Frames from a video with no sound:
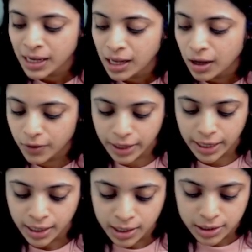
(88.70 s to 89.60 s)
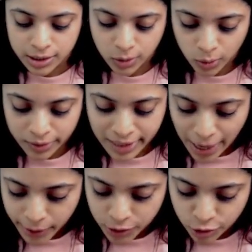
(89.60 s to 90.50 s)
Okay, so
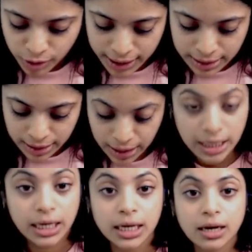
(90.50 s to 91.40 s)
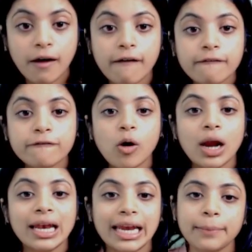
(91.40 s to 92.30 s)
diving straight in for
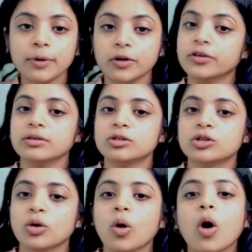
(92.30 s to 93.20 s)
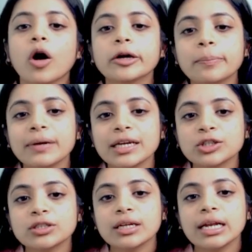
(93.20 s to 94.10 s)
labor. So
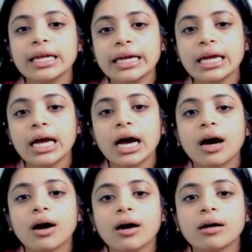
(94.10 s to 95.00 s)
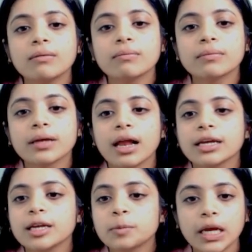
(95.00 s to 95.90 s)
occupationally, yeah, I'll
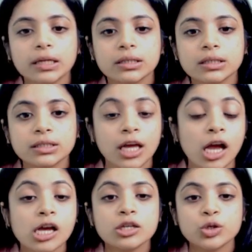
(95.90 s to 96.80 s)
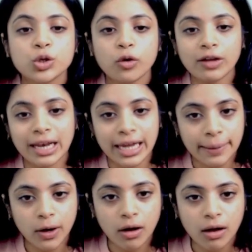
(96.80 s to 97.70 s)
keep it like this. So for
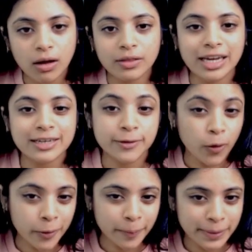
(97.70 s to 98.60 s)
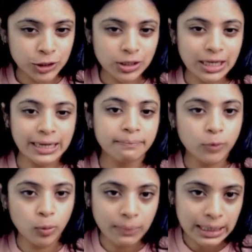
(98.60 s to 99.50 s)
labor, there's occupational
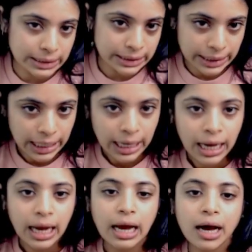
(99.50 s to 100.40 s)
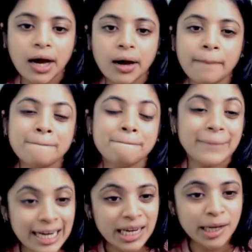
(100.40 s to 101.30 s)
immobility,
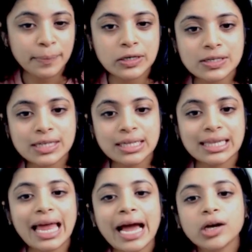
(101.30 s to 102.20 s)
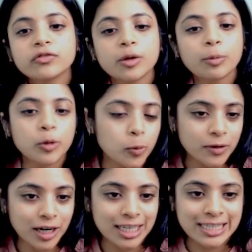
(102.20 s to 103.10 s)
mainly because there's lack of
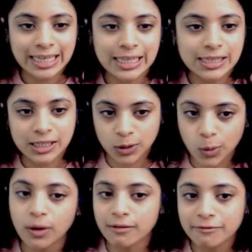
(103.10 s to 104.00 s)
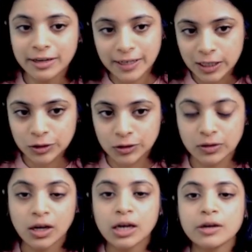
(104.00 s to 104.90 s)
appropriate skills and qualification.
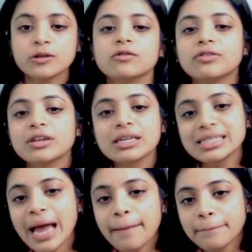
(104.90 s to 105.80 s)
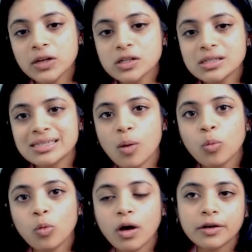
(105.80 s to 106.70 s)
So for example,
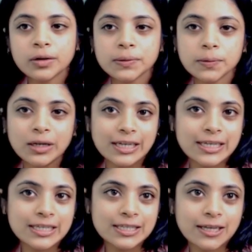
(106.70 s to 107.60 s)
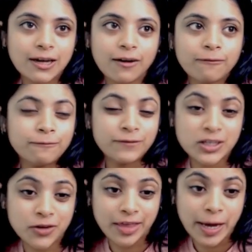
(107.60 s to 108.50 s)
someone who is a
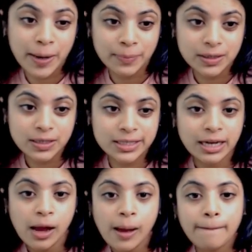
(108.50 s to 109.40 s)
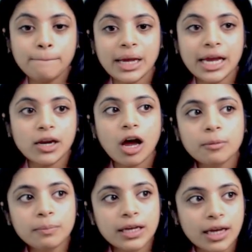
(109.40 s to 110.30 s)
physiotherapist may
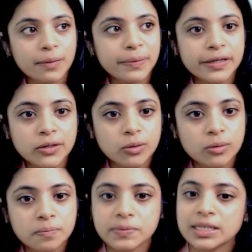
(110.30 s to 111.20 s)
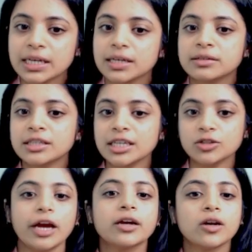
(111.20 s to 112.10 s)
not be able to say teach
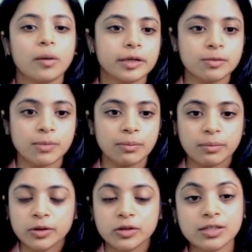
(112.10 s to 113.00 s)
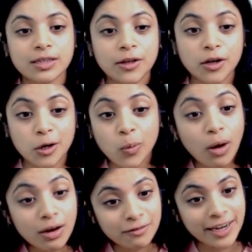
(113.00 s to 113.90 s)
economics, maybe because they're not
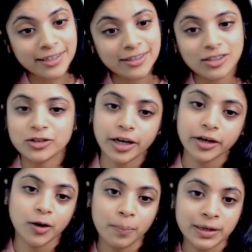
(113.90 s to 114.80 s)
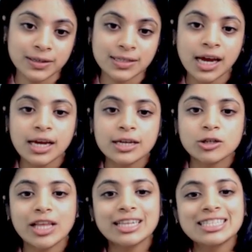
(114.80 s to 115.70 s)
qualified to teach economics.
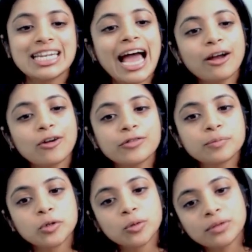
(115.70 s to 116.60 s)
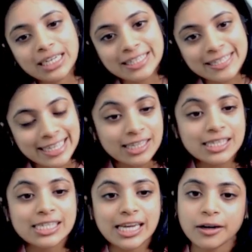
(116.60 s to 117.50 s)
So that's lack of appropriate
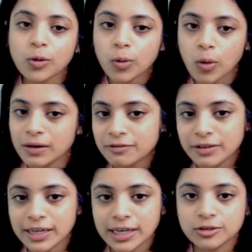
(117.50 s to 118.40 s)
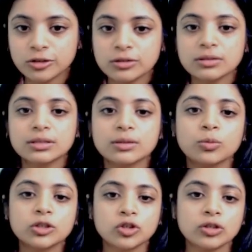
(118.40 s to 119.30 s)
skills and qualifications,
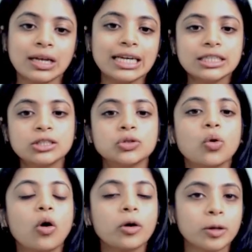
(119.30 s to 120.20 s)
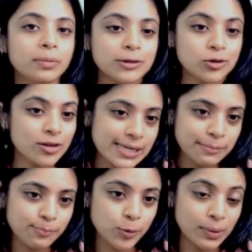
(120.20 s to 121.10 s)
which leads to occupational
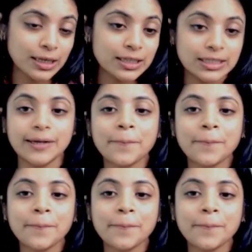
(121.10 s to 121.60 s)
immobility.